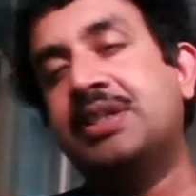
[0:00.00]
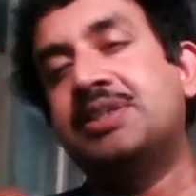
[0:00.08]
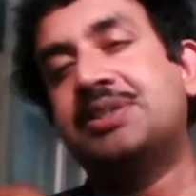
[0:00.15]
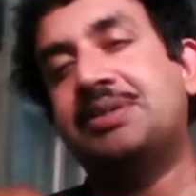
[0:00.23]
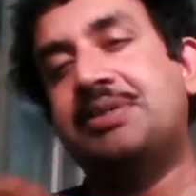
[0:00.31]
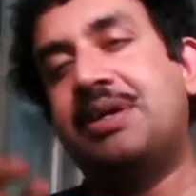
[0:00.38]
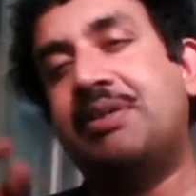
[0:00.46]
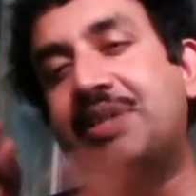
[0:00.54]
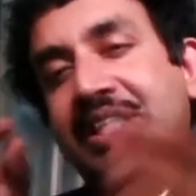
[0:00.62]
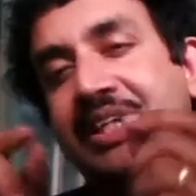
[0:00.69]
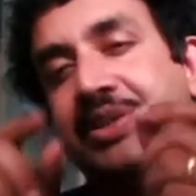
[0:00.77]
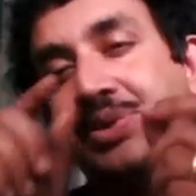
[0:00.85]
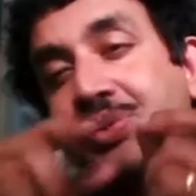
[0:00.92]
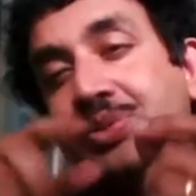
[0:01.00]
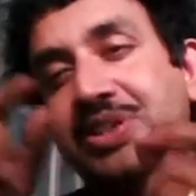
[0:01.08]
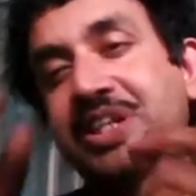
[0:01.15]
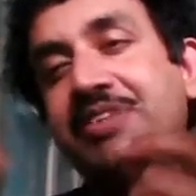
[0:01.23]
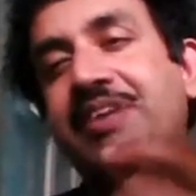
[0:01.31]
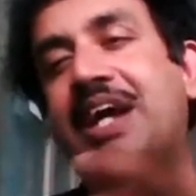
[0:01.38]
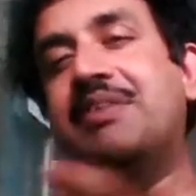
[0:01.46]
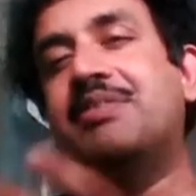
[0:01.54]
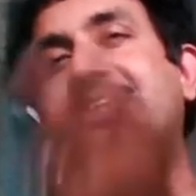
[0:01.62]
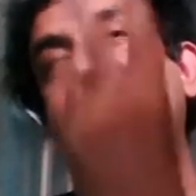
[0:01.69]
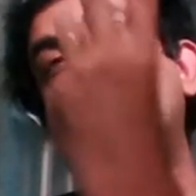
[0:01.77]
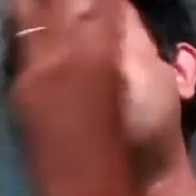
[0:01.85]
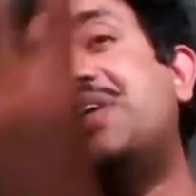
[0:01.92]
So we need 2, 3, 5. We
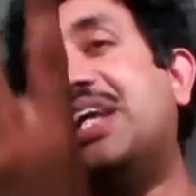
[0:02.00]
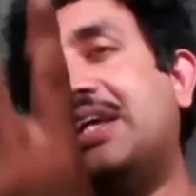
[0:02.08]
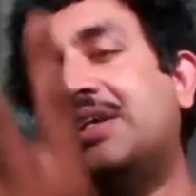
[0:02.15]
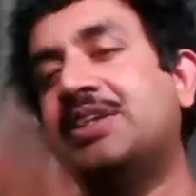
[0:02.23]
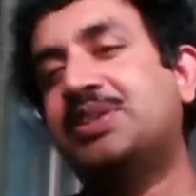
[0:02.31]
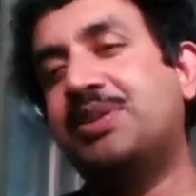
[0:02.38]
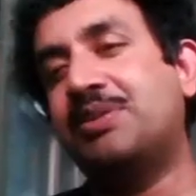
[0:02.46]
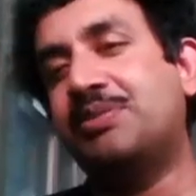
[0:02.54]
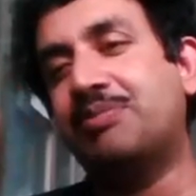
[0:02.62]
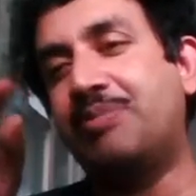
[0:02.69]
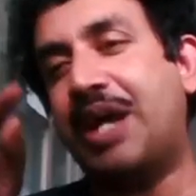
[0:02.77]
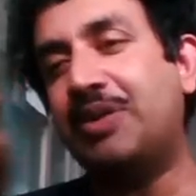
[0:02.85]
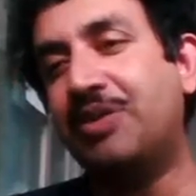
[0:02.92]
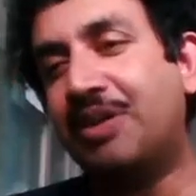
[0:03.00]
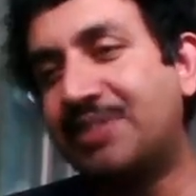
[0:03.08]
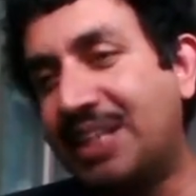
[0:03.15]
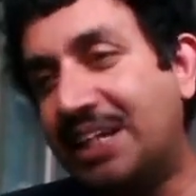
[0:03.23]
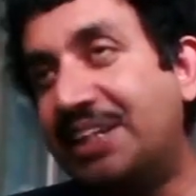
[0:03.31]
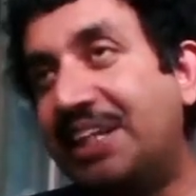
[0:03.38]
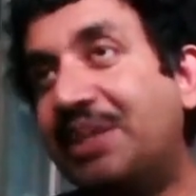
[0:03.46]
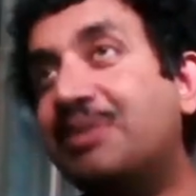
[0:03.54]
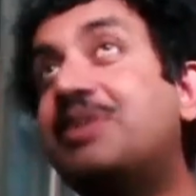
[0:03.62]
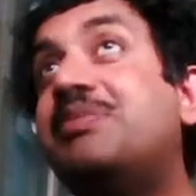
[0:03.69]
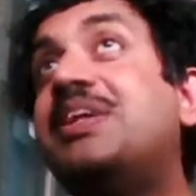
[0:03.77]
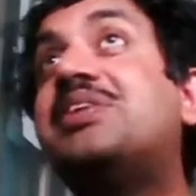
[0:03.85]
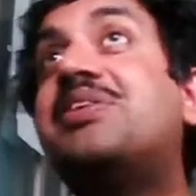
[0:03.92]
need 3. So value of 30
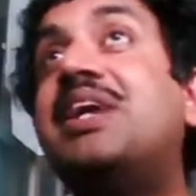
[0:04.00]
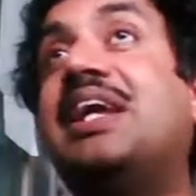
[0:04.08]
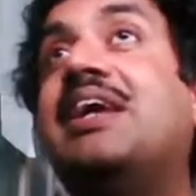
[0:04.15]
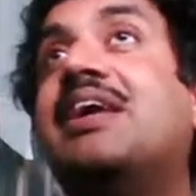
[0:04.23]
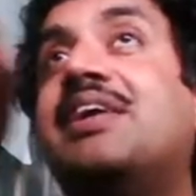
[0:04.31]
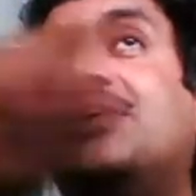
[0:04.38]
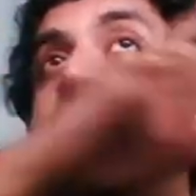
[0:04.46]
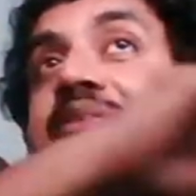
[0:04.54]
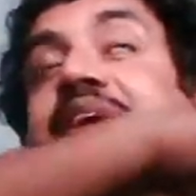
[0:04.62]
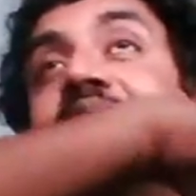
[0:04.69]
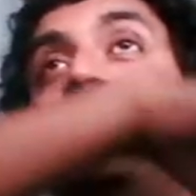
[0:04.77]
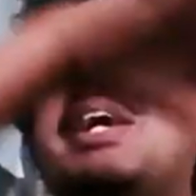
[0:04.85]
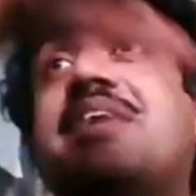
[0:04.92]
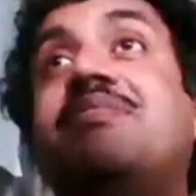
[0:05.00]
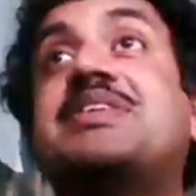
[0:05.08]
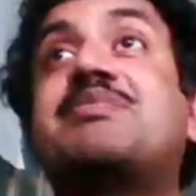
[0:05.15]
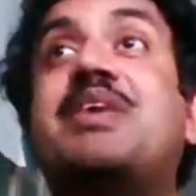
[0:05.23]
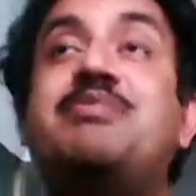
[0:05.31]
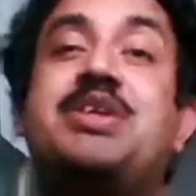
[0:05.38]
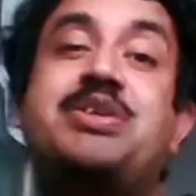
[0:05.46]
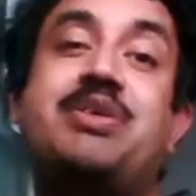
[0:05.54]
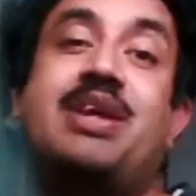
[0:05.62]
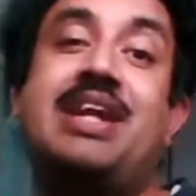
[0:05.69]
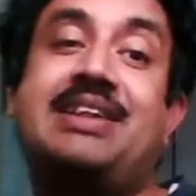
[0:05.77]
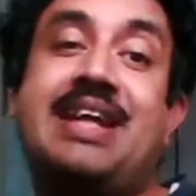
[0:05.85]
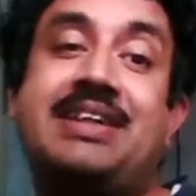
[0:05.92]
would be 3. So you can make a phase prime metric
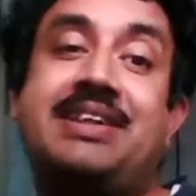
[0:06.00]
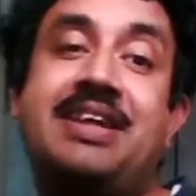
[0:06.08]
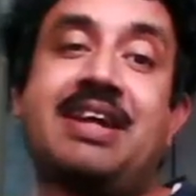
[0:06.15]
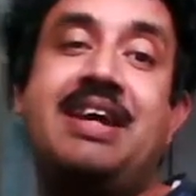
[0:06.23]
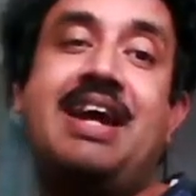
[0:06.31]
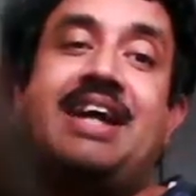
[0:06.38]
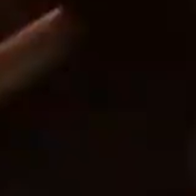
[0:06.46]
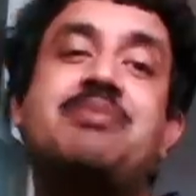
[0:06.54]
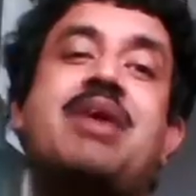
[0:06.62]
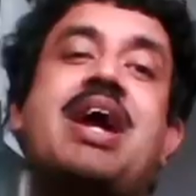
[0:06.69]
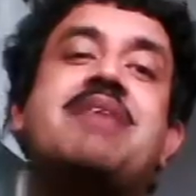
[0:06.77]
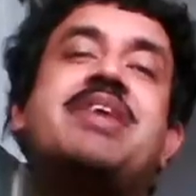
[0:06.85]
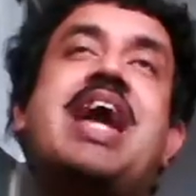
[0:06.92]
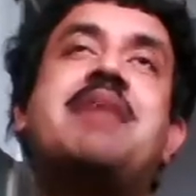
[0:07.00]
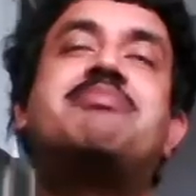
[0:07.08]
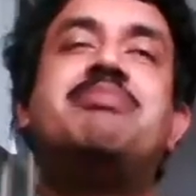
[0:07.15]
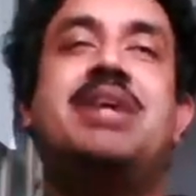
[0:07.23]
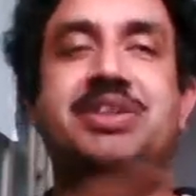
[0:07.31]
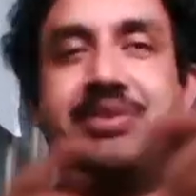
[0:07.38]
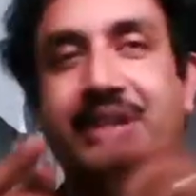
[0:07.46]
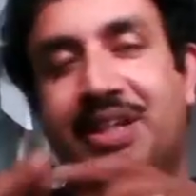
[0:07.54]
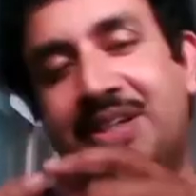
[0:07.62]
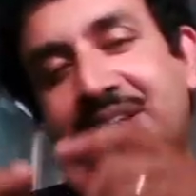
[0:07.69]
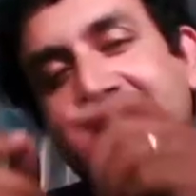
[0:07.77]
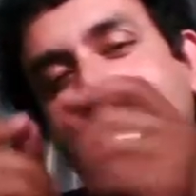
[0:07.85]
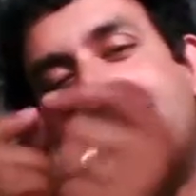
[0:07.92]
like that. And then prime gap metric.
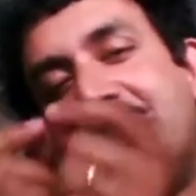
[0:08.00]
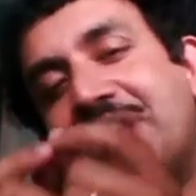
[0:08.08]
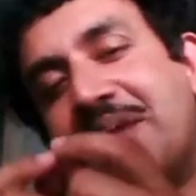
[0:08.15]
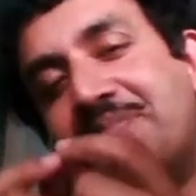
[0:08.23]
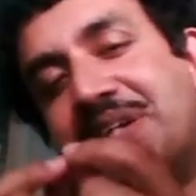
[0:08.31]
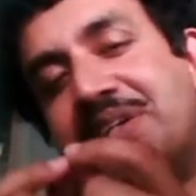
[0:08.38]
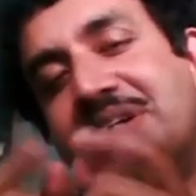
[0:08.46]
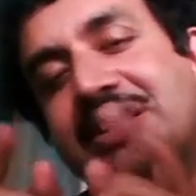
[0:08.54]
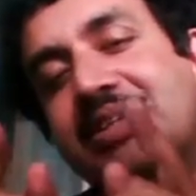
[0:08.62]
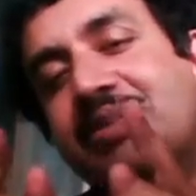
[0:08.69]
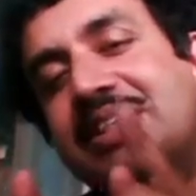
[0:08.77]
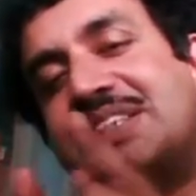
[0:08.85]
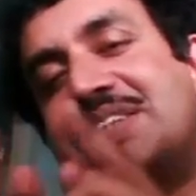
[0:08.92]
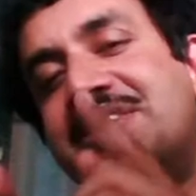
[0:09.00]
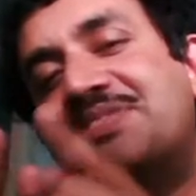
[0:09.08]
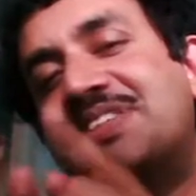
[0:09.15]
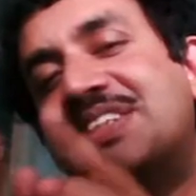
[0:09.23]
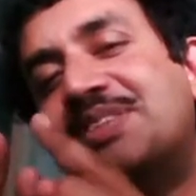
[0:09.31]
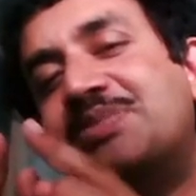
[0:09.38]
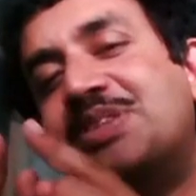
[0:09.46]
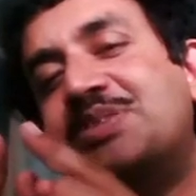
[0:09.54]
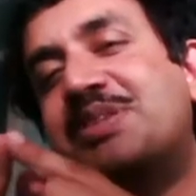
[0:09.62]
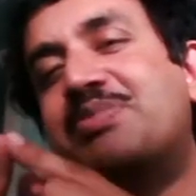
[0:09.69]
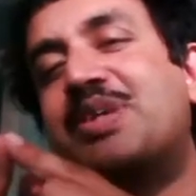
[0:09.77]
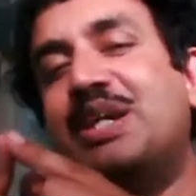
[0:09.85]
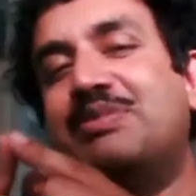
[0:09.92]
Prime gap metric, so what is the difference between
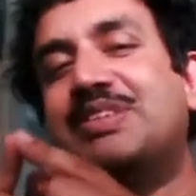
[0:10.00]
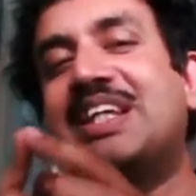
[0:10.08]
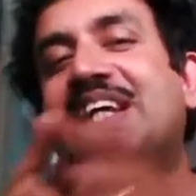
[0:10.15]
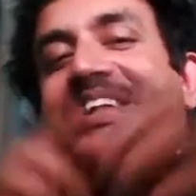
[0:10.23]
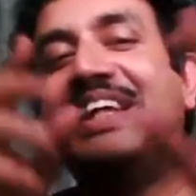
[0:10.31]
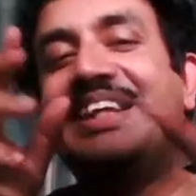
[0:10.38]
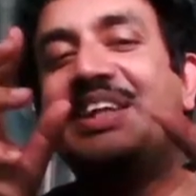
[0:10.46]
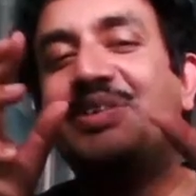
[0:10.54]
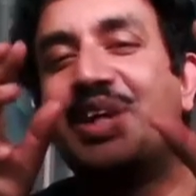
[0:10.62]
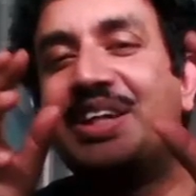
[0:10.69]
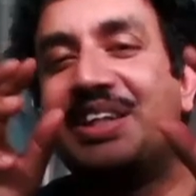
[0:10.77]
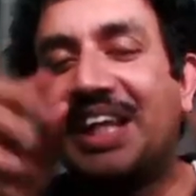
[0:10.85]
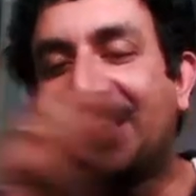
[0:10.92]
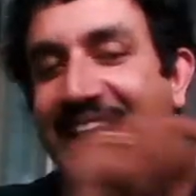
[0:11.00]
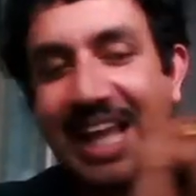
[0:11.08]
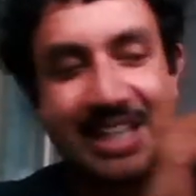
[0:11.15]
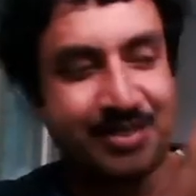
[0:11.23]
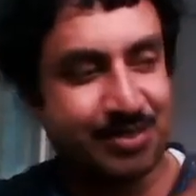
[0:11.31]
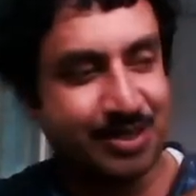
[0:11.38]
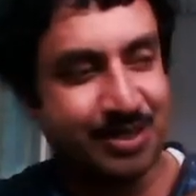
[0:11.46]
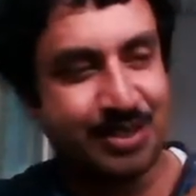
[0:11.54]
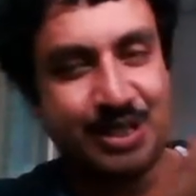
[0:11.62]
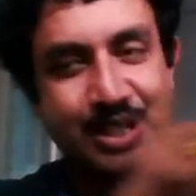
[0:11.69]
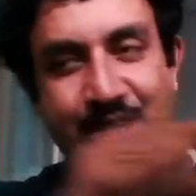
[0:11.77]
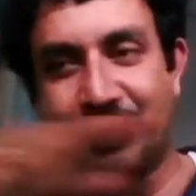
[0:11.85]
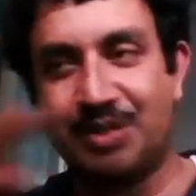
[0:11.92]
the primes? And then you can take that for
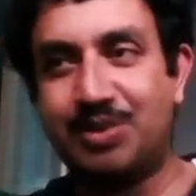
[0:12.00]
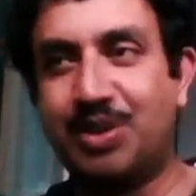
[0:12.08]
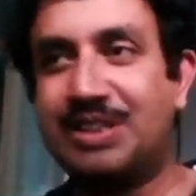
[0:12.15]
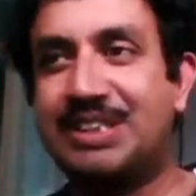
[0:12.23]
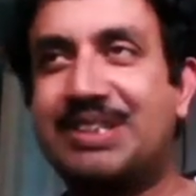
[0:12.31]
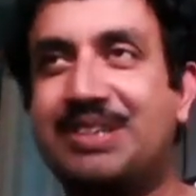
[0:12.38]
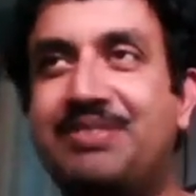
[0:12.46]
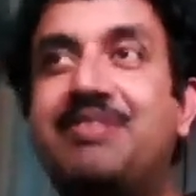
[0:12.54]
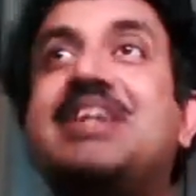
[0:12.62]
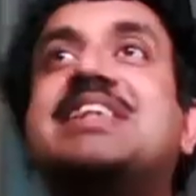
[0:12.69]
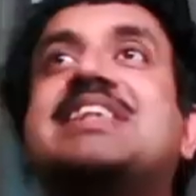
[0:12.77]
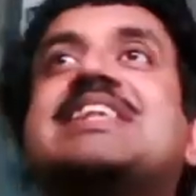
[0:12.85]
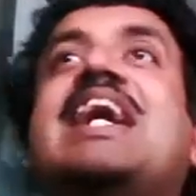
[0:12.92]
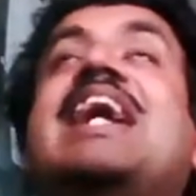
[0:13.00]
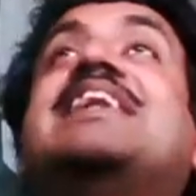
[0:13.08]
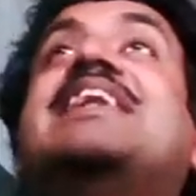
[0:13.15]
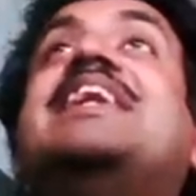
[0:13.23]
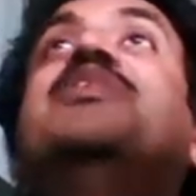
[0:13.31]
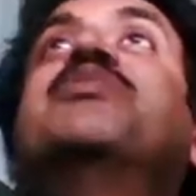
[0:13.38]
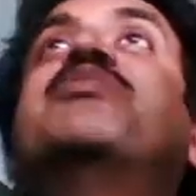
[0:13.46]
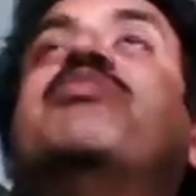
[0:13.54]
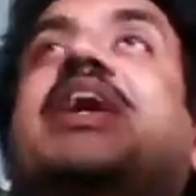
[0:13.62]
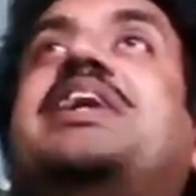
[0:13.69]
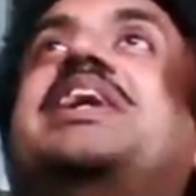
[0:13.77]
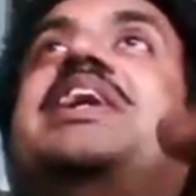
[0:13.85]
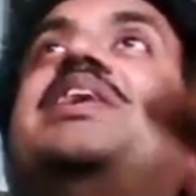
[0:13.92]
number of choices of events, and then you
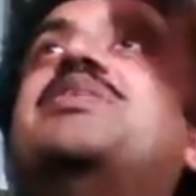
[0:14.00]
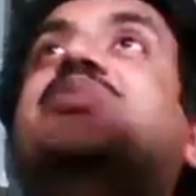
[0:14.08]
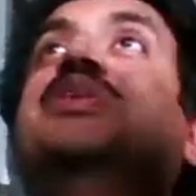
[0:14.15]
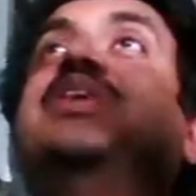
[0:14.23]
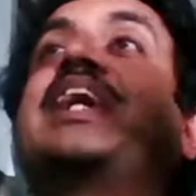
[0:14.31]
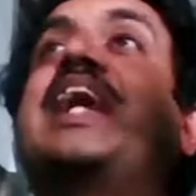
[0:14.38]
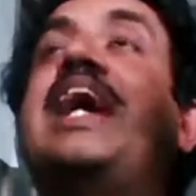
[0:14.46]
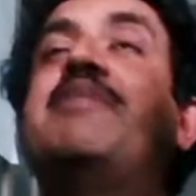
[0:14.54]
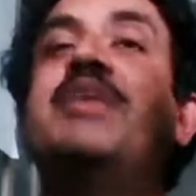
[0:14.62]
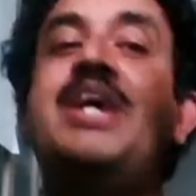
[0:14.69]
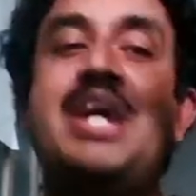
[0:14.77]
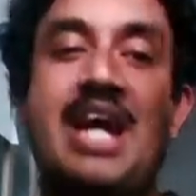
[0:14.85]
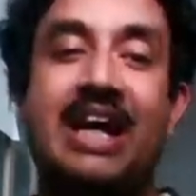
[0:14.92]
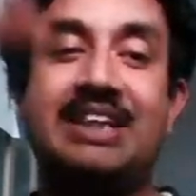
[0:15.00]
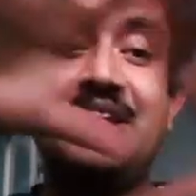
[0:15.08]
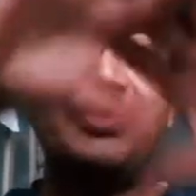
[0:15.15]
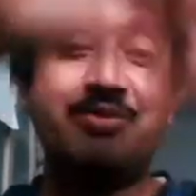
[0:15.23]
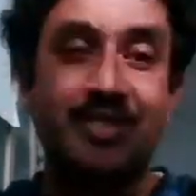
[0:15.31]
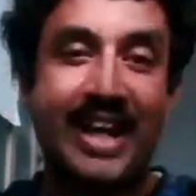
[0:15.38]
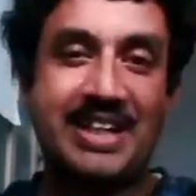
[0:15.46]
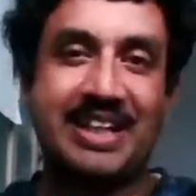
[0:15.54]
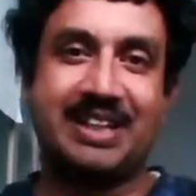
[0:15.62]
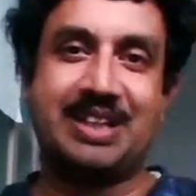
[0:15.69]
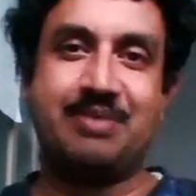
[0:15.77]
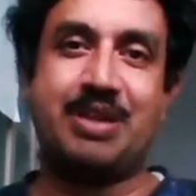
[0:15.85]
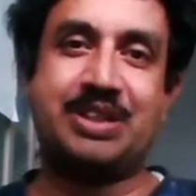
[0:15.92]
vertically you put the gap, and then you find
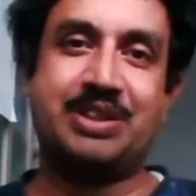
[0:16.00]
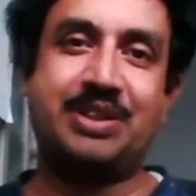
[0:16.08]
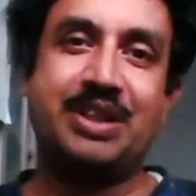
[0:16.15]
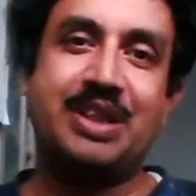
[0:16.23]
another pattern.